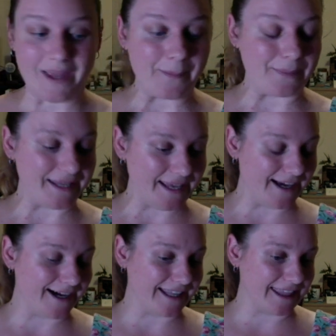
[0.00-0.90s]
But yeah,
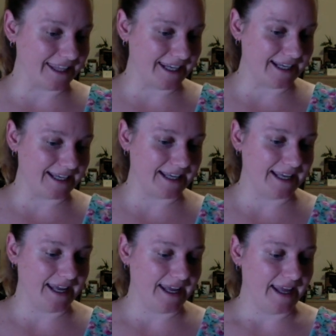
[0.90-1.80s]
I think
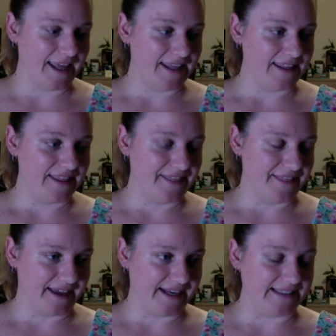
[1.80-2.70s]

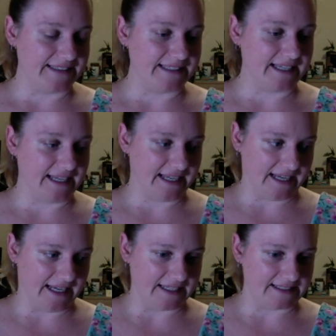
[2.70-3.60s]
that is
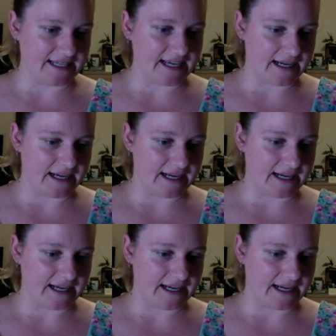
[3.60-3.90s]
it.